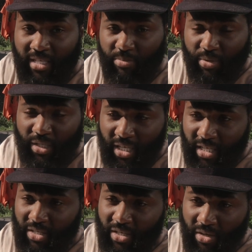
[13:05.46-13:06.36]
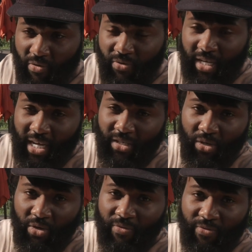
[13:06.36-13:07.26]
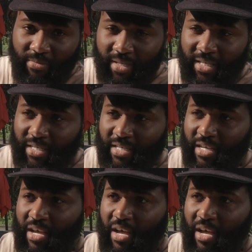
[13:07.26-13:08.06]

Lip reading: you guys appreciate this, and hopefully you learn from this.